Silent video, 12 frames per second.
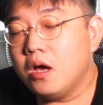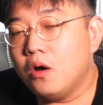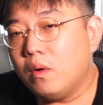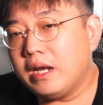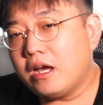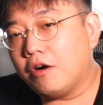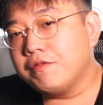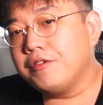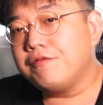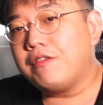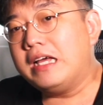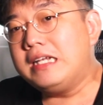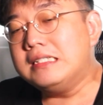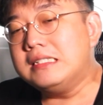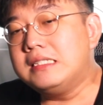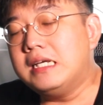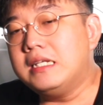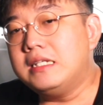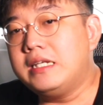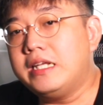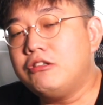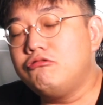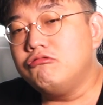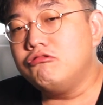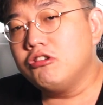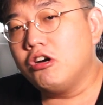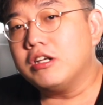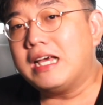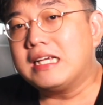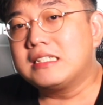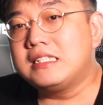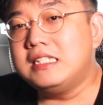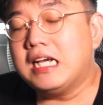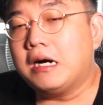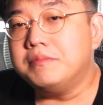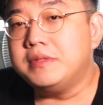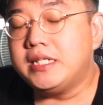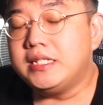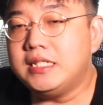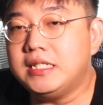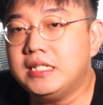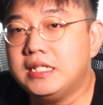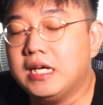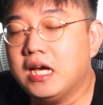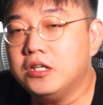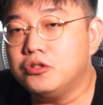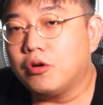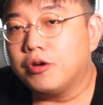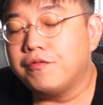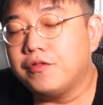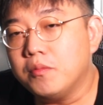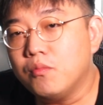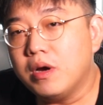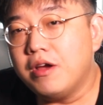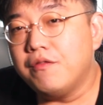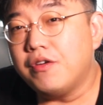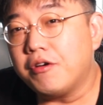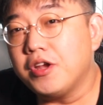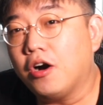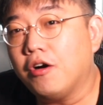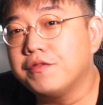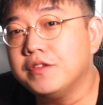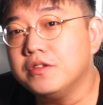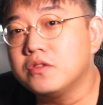what I often find is that they do not actually update the Android firmware very often.